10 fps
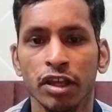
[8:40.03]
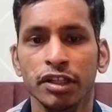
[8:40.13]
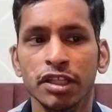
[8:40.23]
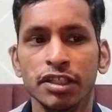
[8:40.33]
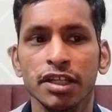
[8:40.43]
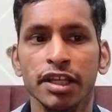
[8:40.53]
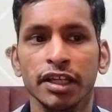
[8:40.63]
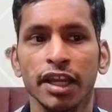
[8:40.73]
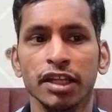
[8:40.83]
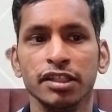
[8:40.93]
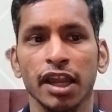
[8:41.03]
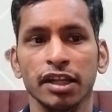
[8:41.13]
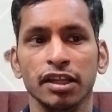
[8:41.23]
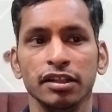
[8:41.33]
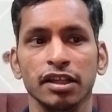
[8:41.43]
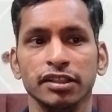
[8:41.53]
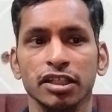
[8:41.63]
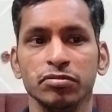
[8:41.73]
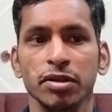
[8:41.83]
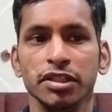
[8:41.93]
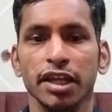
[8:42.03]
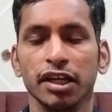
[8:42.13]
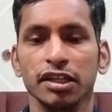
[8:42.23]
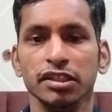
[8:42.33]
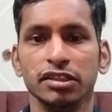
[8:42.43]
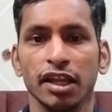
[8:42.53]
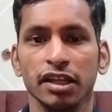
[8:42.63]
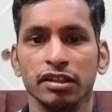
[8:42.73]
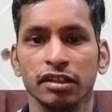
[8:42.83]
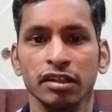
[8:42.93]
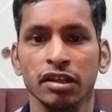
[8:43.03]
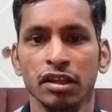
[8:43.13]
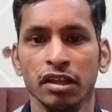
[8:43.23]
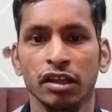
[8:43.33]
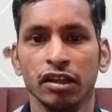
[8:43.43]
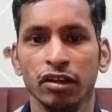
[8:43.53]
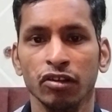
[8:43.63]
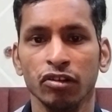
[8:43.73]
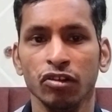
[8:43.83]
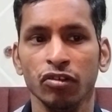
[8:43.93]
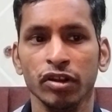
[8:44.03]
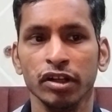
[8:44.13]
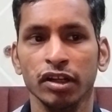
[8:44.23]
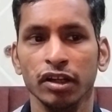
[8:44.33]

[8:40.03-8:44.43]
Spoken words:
This indicates that the assessment checklist had lower